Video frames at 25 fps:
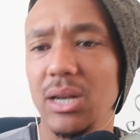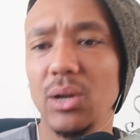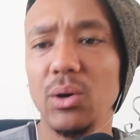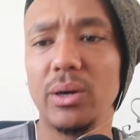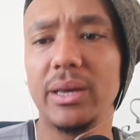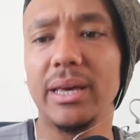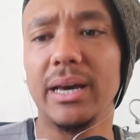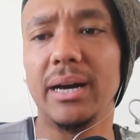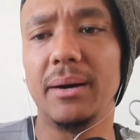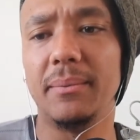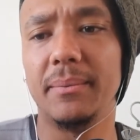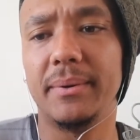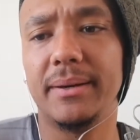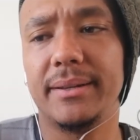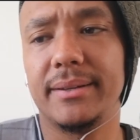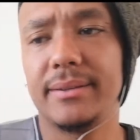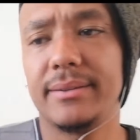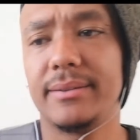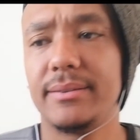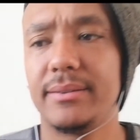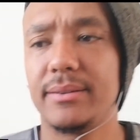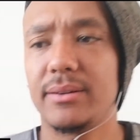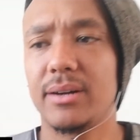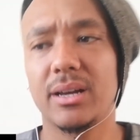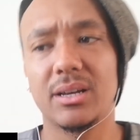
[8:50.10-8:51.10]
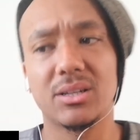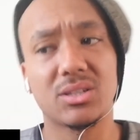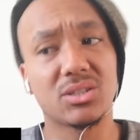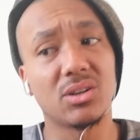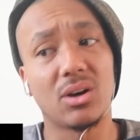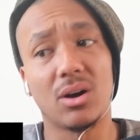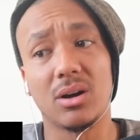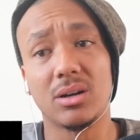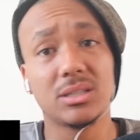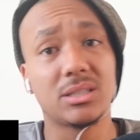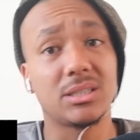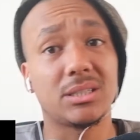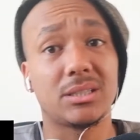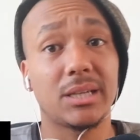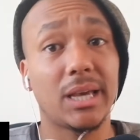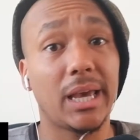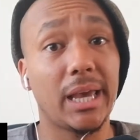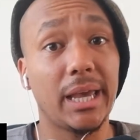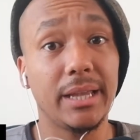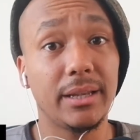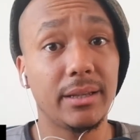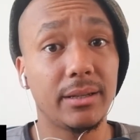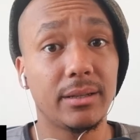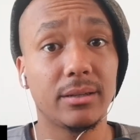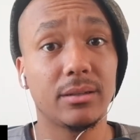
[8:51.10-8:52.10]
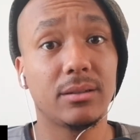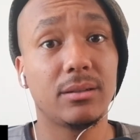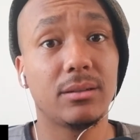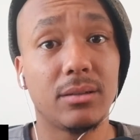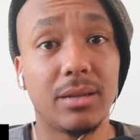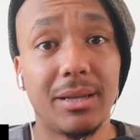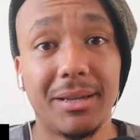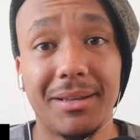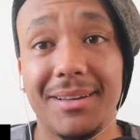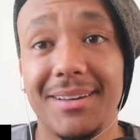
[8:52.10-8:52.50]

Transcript: Look, yeah, man. Okay, song just ended.